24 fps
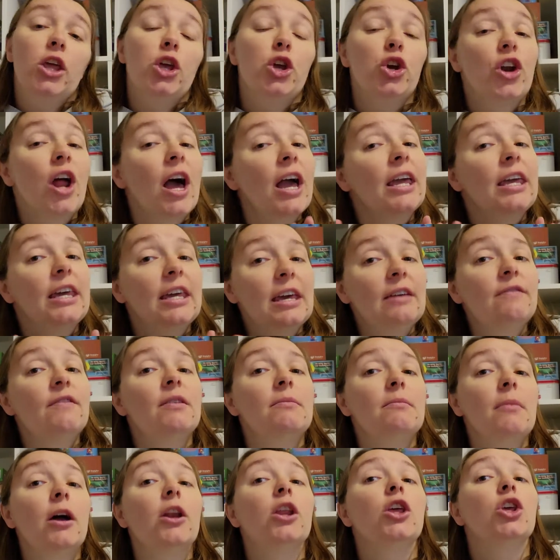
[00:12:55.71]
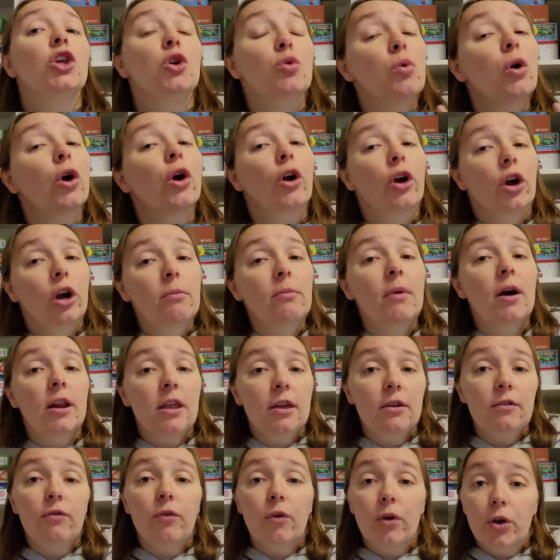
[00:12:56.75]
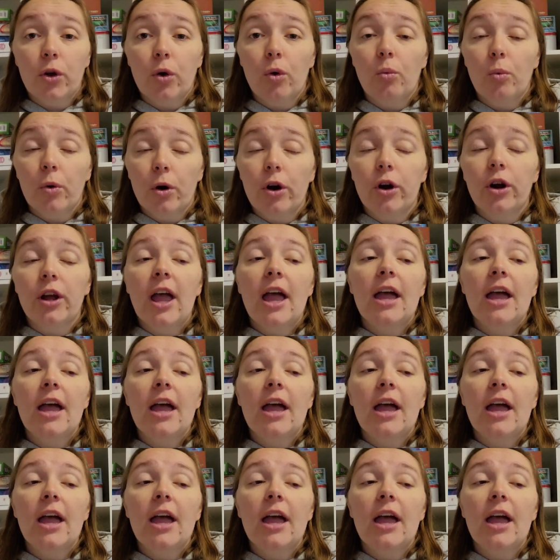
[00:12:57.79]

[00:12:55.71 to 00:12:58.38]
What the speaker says: You're not given money. You earn money for your work.